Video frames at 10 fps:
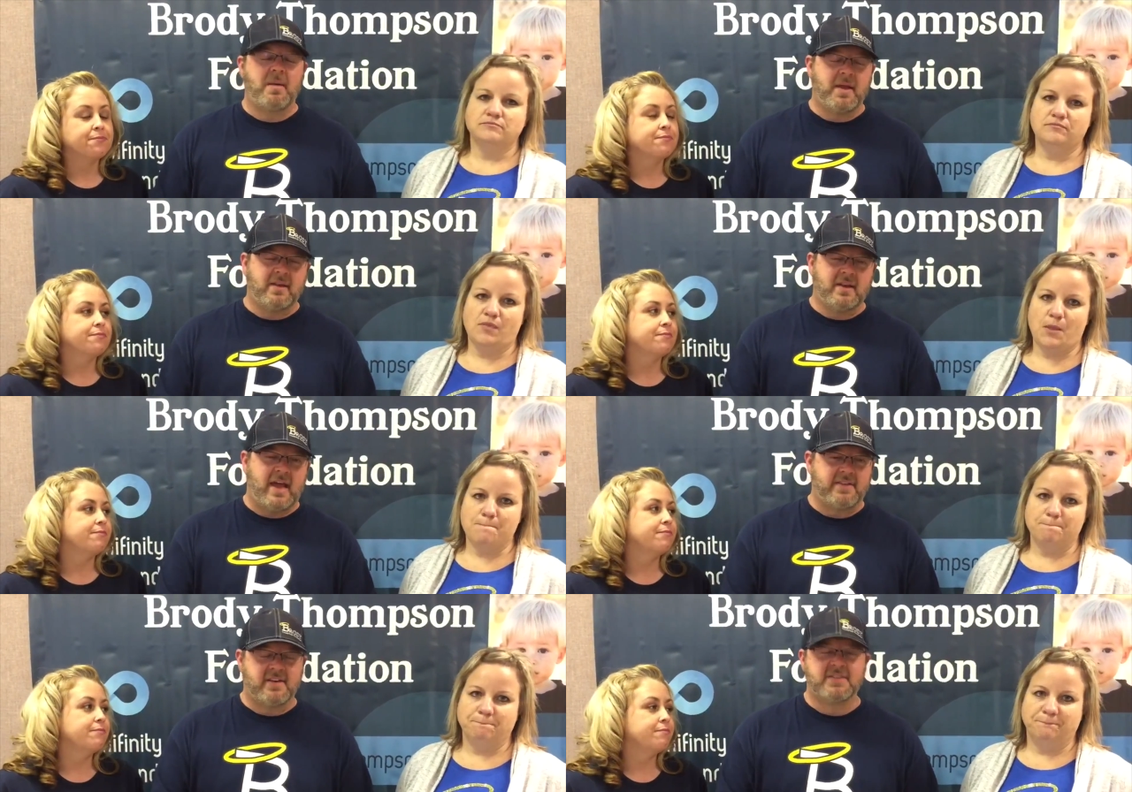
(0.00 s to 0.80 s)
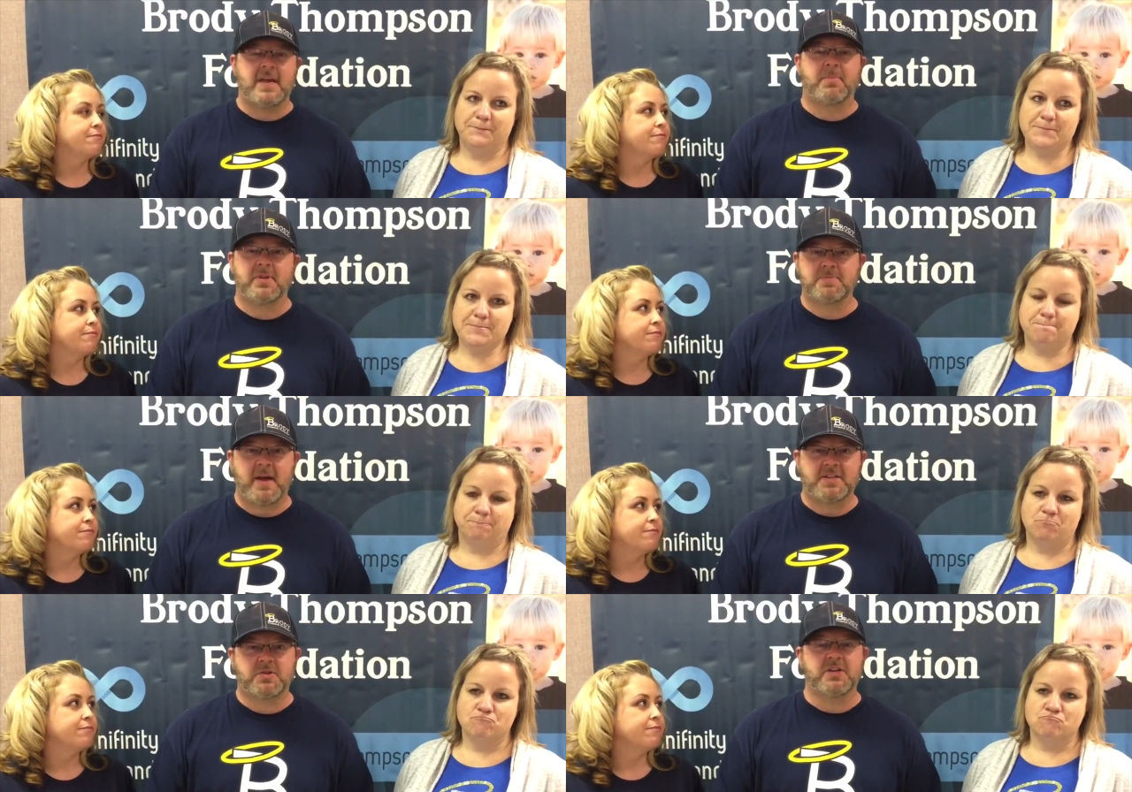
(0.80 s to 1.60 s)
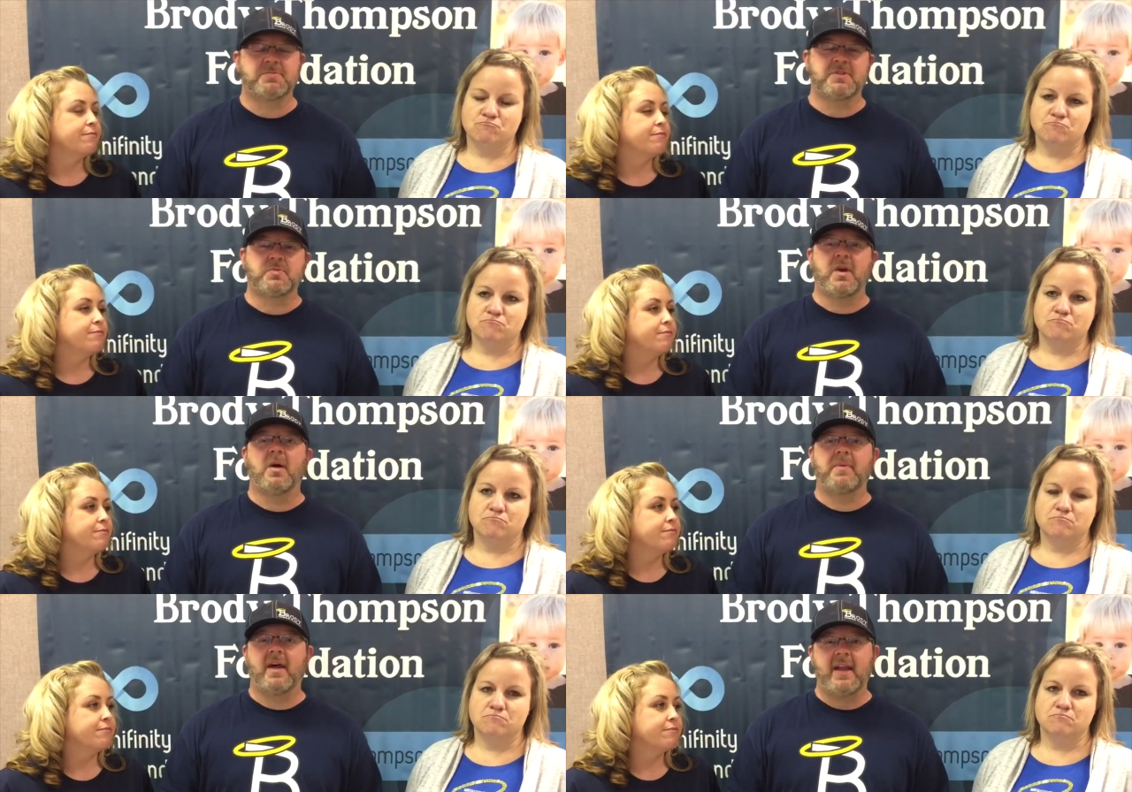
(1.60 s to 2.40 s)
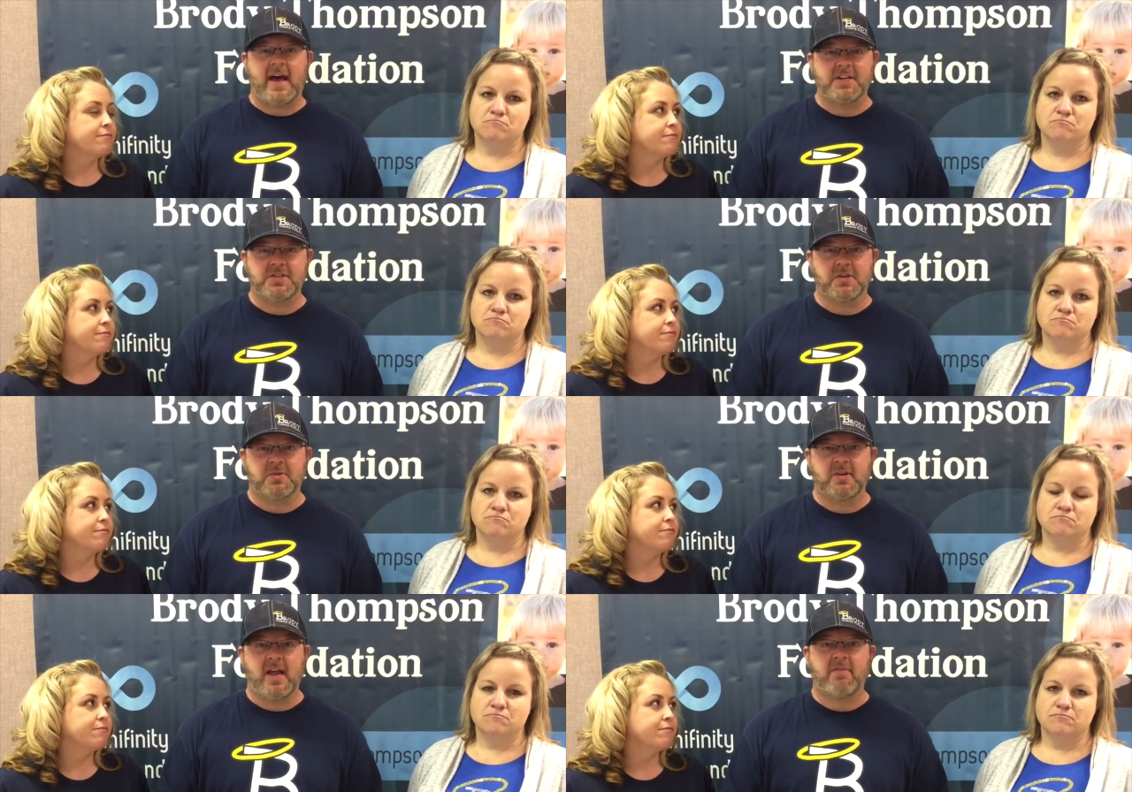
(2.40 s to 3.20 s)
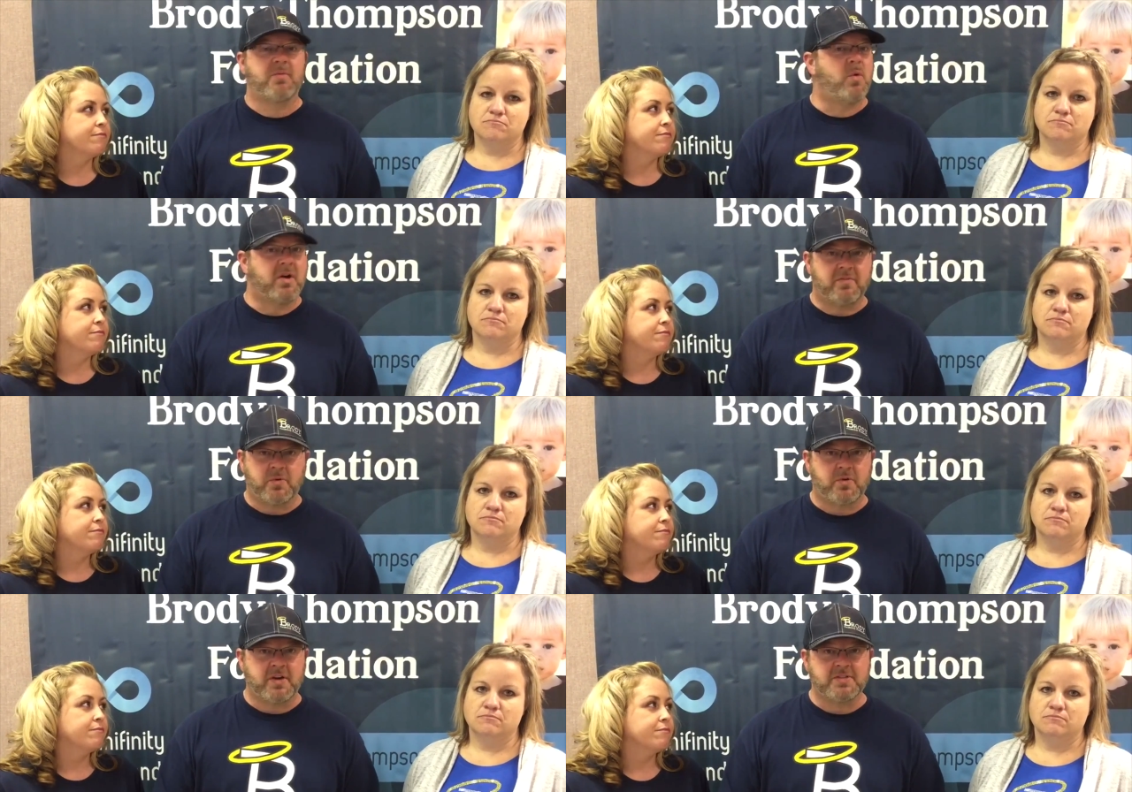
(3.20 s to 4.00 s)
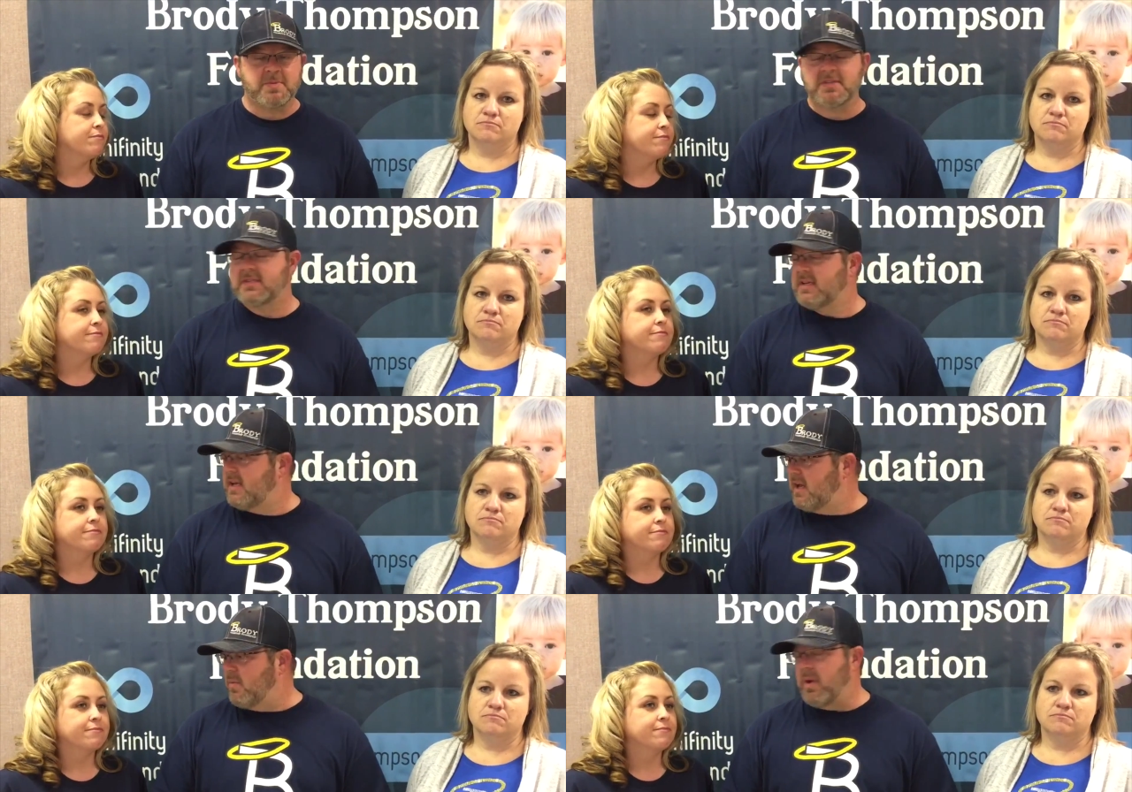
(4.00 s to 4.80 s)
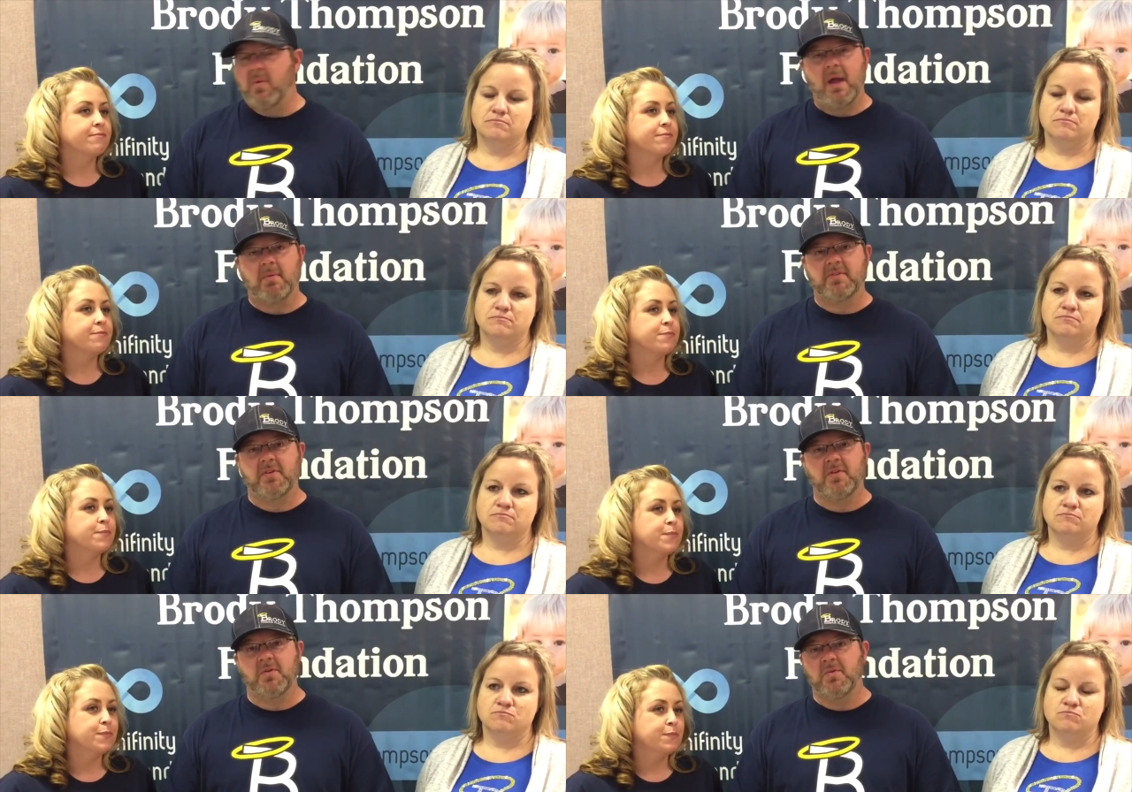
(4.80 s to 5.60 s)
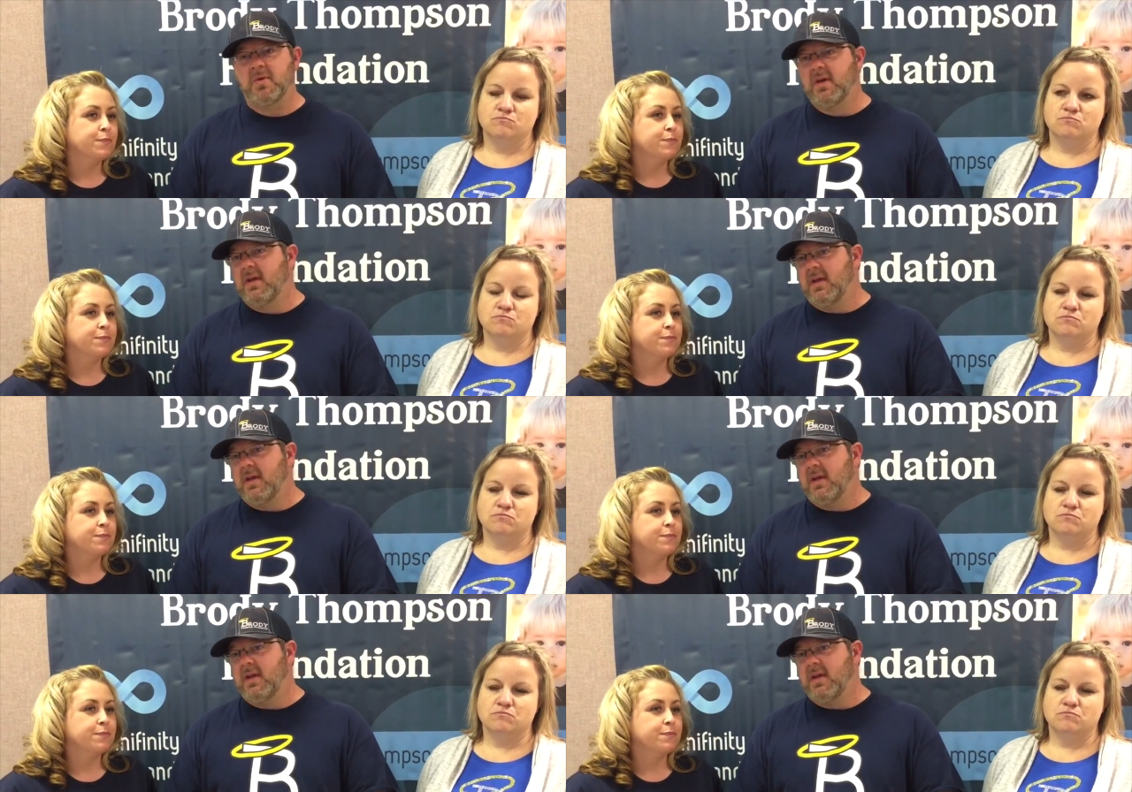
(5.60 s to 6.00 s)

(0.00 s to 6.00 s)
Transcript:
Speaker 1: I mean, as an example, this past Christmas, we helped out nine children have a wonderful Christmas. We were able to,